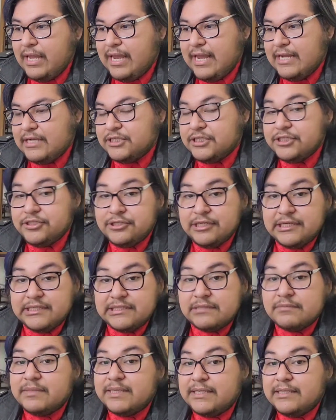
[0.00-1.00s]
And she
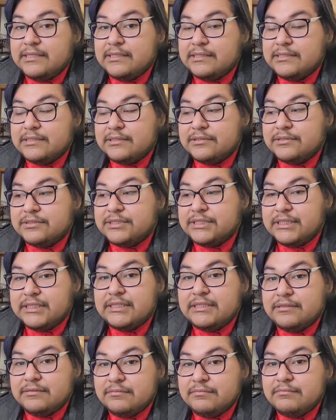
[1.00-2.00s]
trusted me, so she,
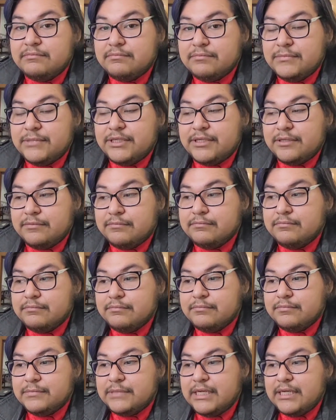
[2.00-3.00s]

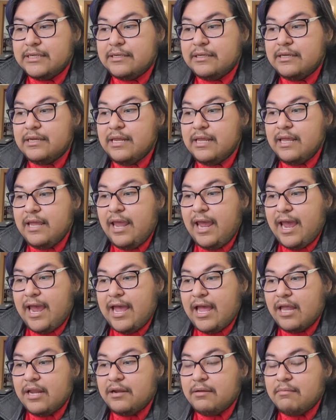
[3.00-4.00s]
did.
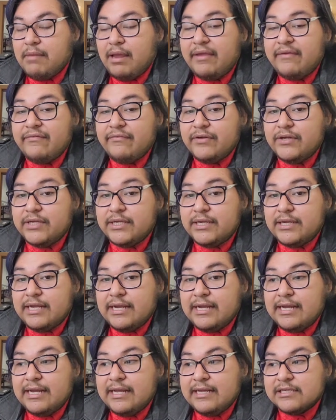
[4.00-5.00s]
And my foot,
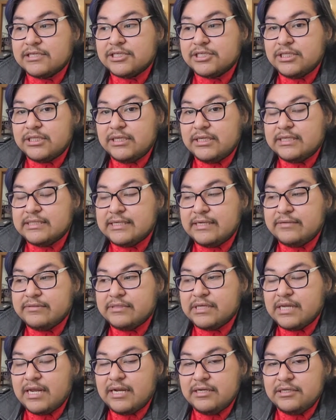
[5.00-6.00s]
actually, because I
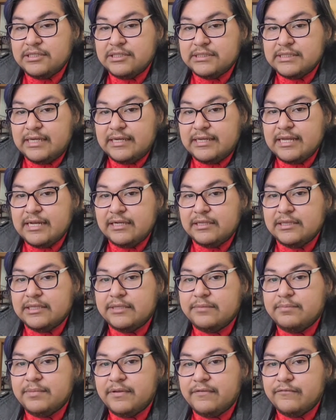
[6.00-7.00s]
was kind of just like kind of
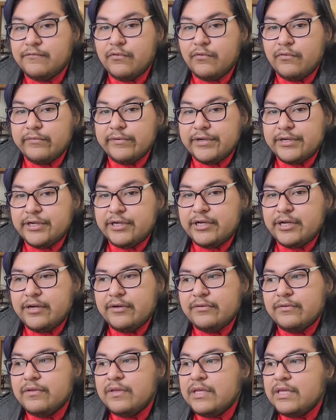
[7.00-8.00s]
leaping forward, in
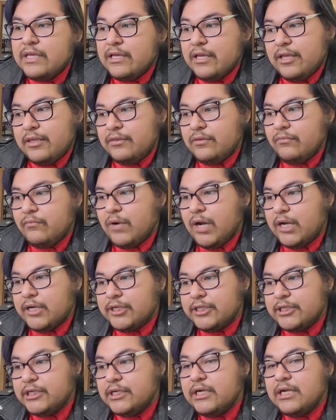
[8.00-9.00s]
the
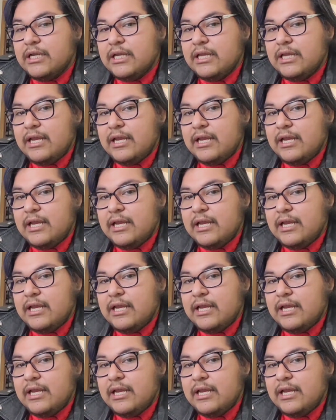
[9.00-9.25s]
water,